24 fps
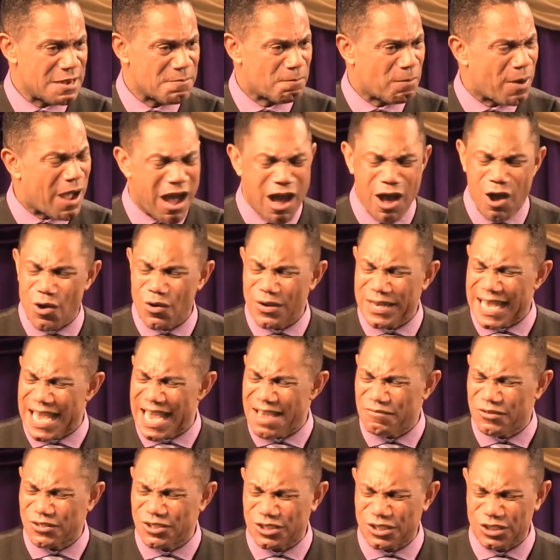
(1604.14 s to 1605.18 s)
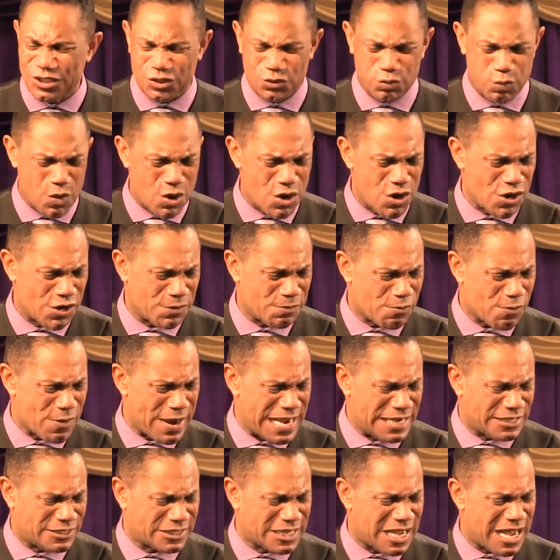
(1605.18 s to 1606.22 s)
And Paul gave us this word,
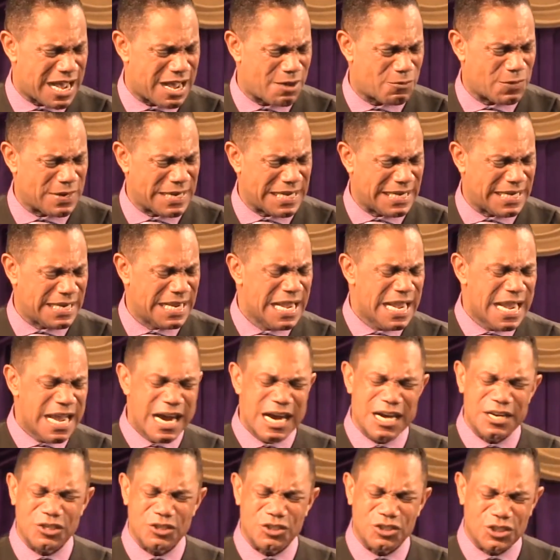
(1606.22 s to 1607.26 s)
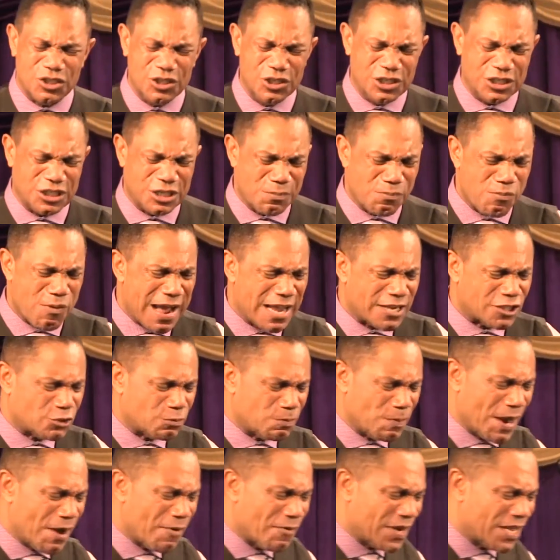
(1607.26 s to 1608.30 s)
praise God, when he understood the
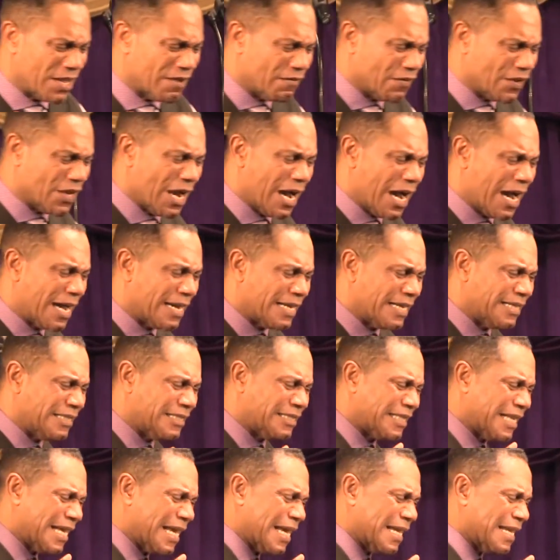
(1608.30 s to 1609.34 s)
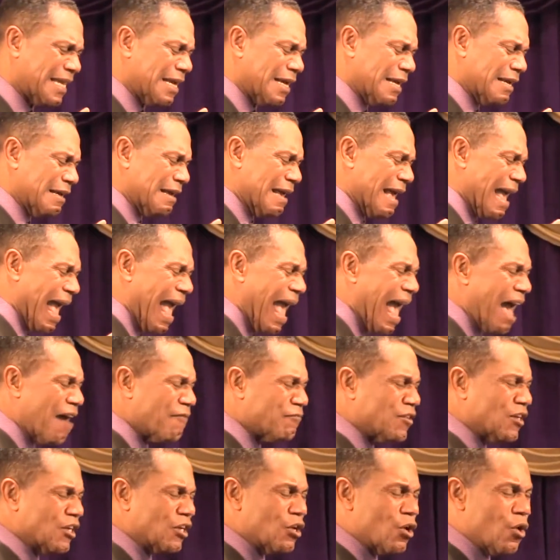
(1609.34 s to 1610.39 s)
prosperity of God. He said,
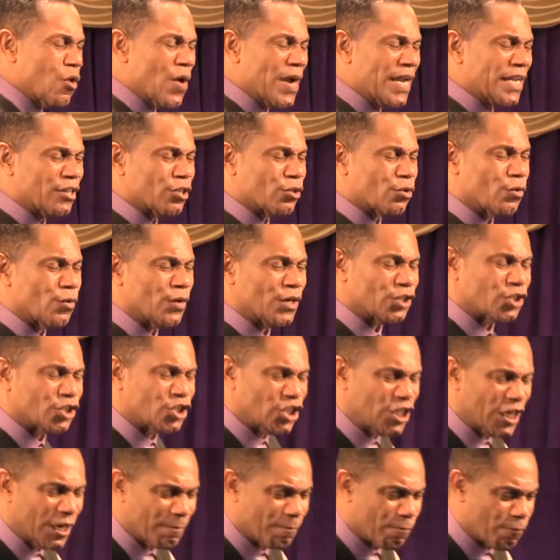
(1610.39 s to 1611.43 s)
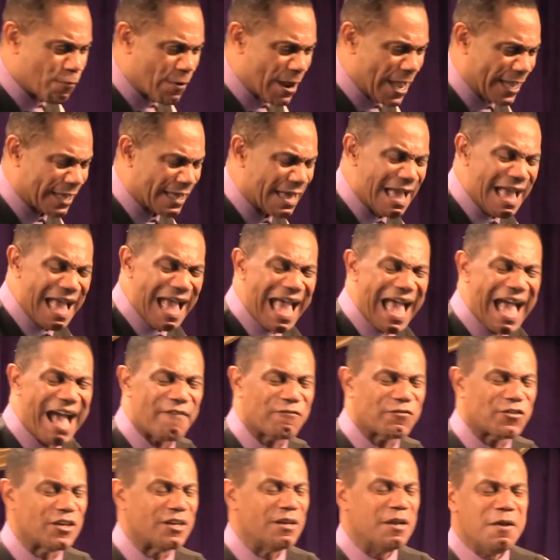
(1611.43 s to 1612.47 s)
after going through a shipwreck,
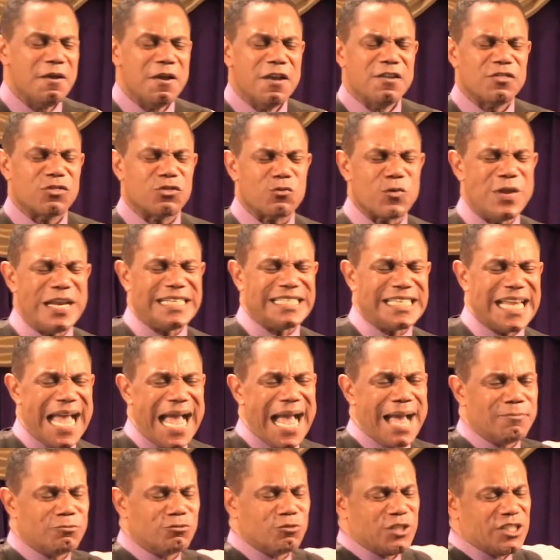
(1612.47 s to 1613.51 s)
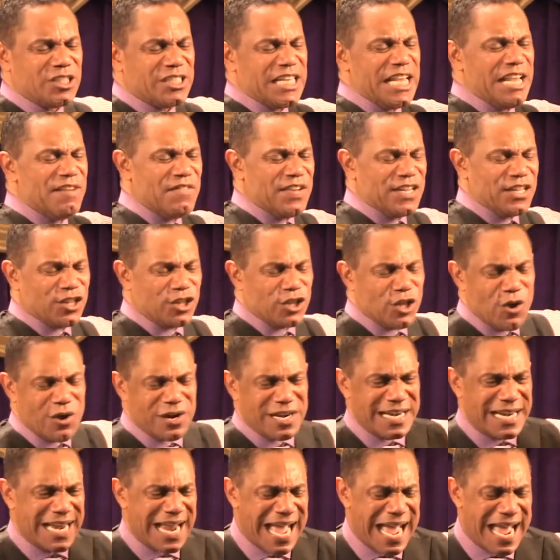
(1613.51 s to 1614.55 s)
after 3 times receiving
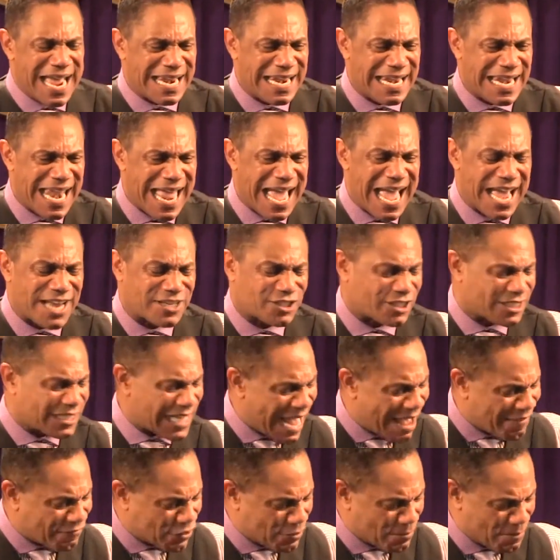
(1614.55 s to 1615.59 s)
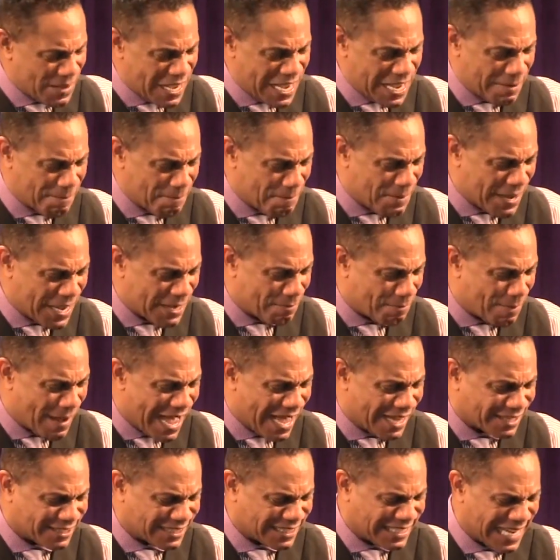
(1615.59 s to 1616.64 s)
39 lashes, after being bit
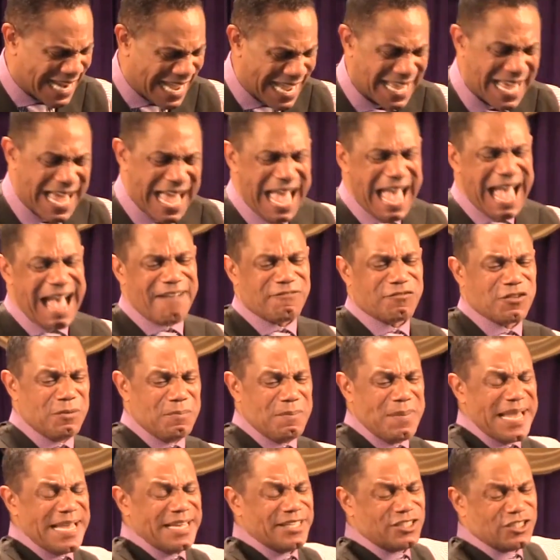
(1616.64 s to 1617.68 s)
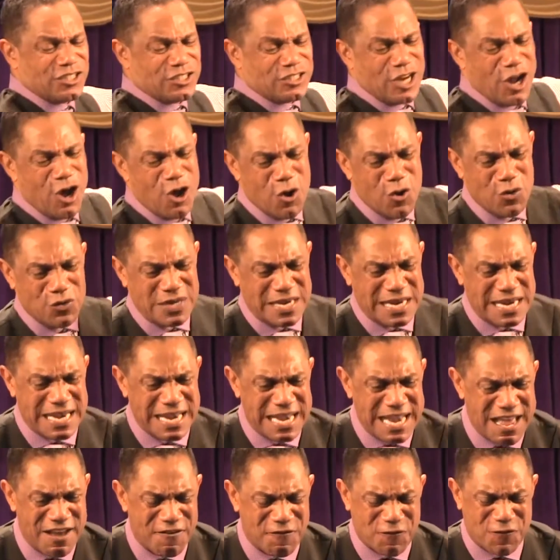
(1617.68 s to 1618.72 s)
by a snake, after being stoned
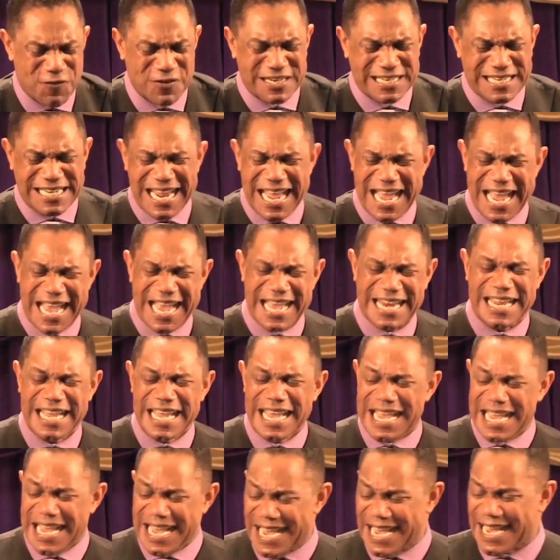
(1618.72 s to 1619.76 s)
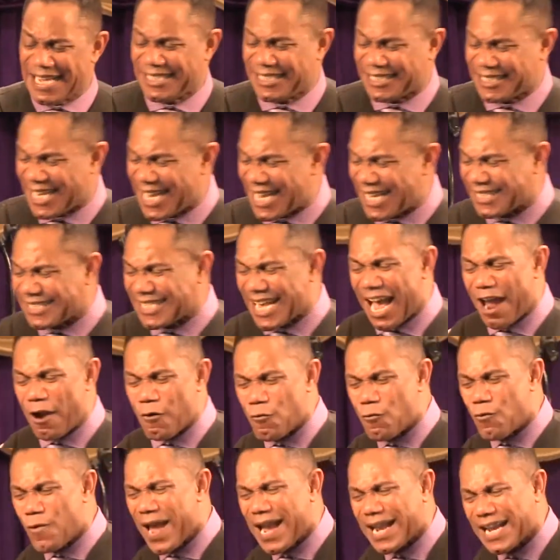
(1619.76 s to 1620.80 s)
and left for dead, he says, I
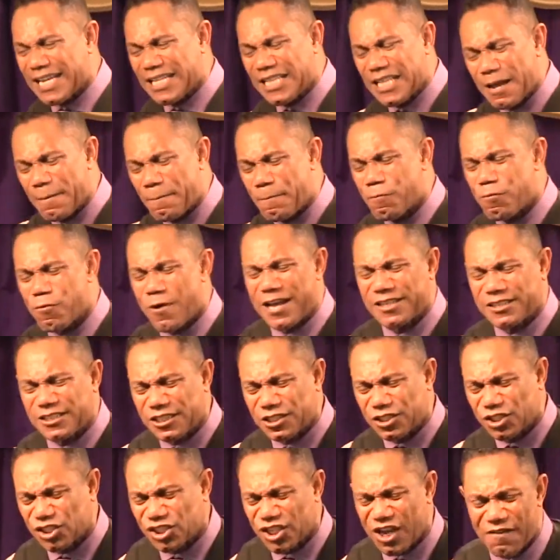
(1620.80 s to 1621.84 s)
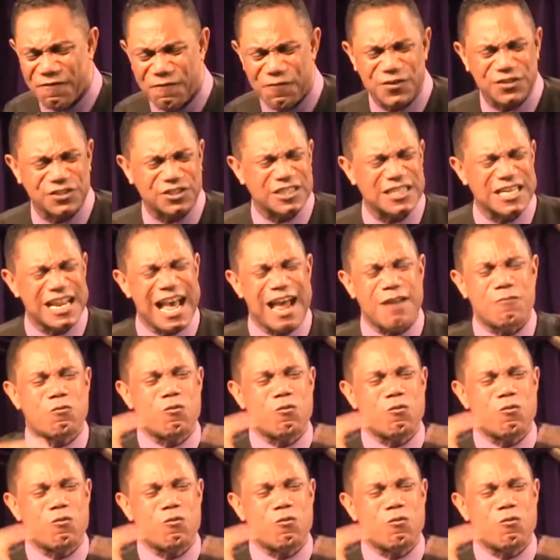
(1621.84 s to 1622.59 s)
reckon the present sufferings are not